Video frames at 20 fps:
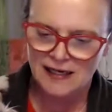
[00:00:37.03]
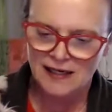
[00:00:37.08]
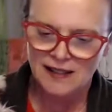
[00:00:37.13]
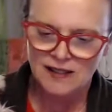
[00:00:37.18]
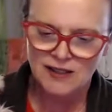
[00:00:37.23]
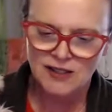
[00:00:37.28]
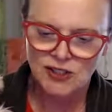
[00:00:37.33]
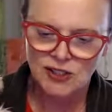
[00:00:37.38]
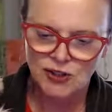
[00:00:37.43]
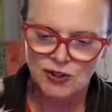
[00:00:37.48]

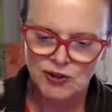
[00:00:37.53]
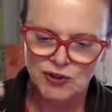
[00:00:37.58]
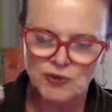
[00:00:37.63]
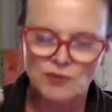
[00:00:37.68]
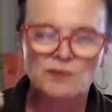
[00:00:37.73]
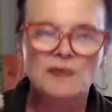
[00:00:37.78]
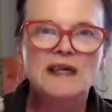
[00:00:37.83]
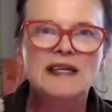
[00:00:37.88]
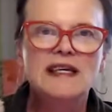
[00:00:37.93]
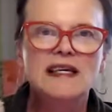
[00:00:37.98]
to
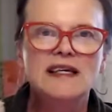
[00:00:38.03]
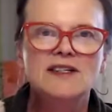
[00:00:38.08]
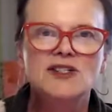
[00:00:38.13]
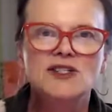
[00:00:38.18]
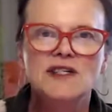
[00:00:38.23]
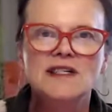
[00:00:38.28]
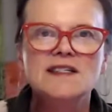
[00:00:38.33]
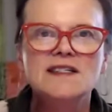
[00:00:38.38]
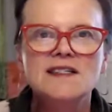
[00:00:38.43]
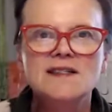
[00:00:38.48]
many
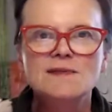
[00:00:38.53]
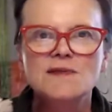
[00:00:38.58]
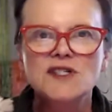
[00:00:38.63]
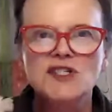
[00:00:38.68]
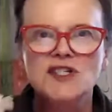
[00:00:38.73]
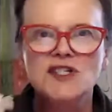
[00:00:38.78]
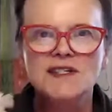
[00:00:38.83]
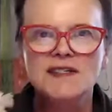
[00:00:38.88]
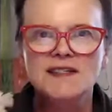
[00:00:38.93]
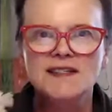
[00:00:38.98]

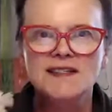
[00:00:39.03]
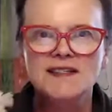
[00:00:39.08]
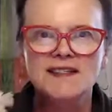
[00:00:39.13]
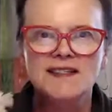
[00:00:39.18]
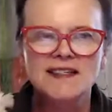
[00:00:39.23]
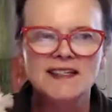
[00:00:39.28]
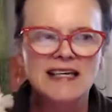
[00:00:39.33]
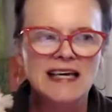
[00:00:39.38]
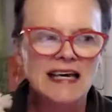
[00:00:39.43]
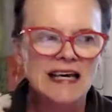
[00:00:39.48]
transmissions
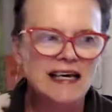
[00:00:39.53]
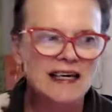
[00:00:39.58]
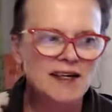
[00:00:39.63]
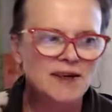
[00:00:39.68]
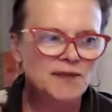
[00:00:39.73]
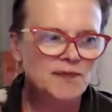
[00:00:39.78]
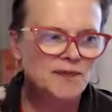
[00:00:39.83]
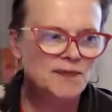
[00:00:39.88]
today